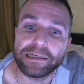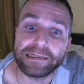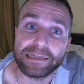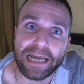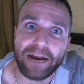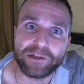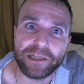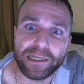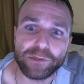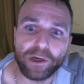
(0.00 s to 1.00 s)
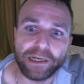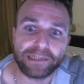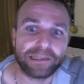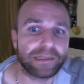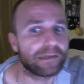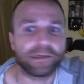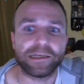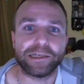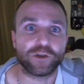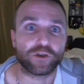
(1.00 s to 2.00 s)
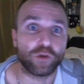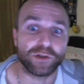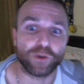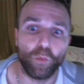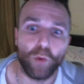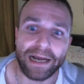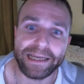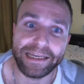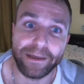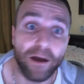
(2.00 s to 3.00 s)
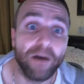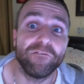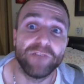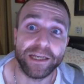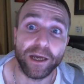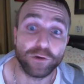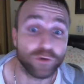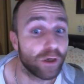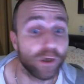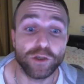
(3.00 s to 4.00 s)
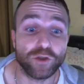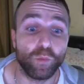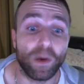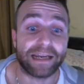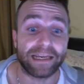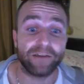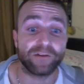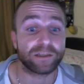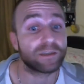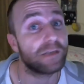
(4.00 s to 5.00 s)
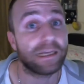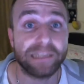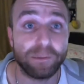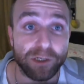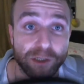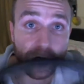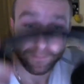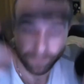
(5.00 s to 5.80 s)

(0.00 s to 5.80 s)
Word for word: He's a character this one is, he does come with some wacky videos, some wacky lyrics, let's see what he's got.